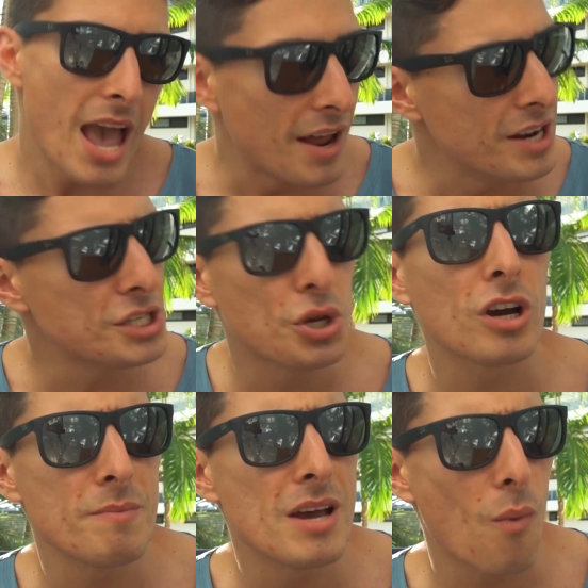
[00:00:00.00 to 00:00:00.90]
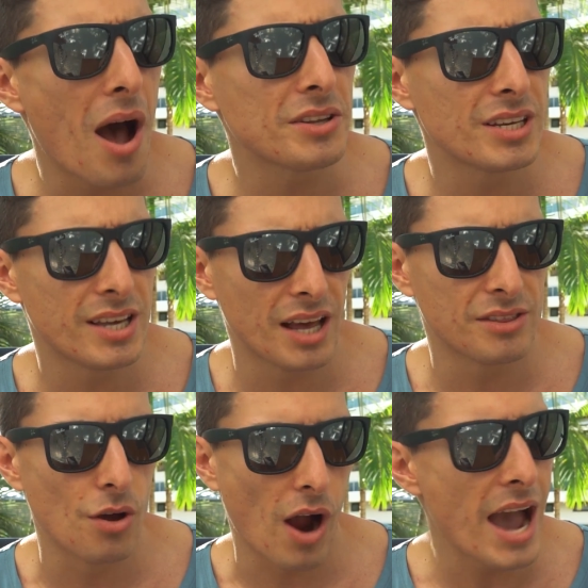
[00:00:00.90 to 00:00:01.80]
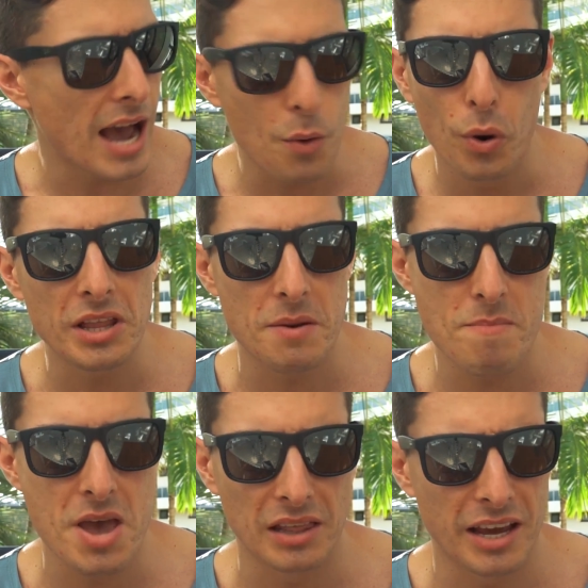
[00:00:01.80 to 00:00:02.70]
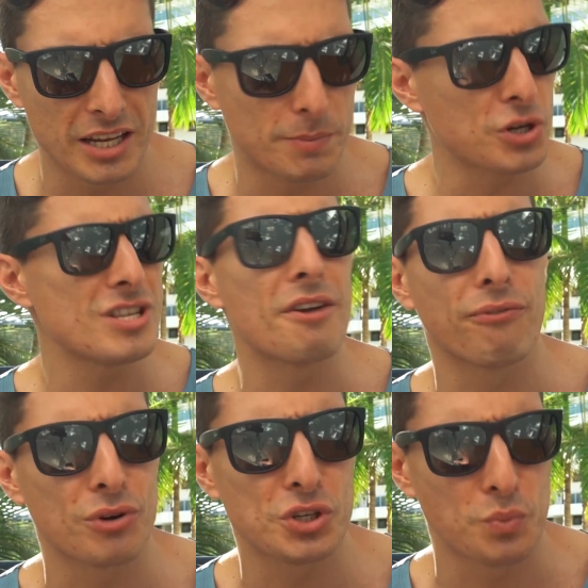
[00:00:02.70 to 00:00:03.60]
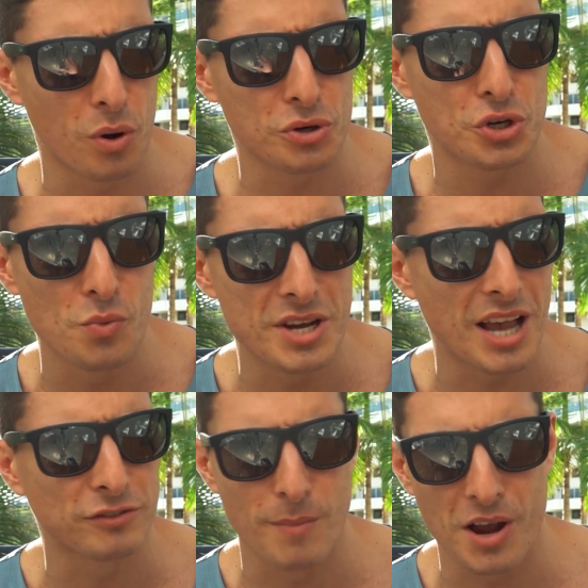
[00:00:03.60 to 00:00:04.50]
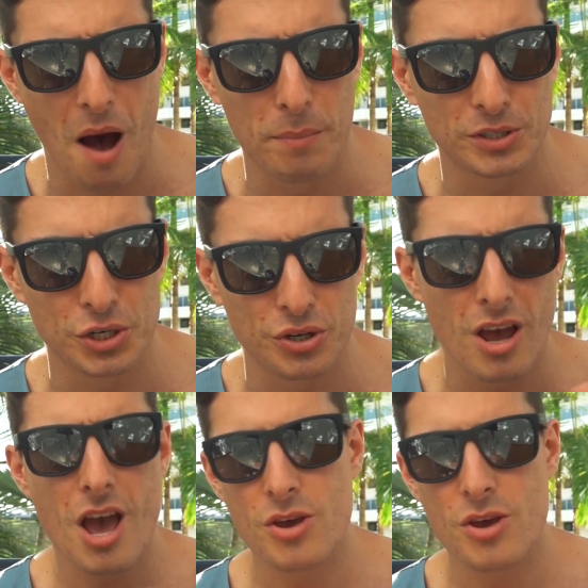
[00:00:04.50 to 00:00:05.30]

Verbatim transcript: And it took me a while to get there, I, I will admit, like especially that first one or two weeks after my competition.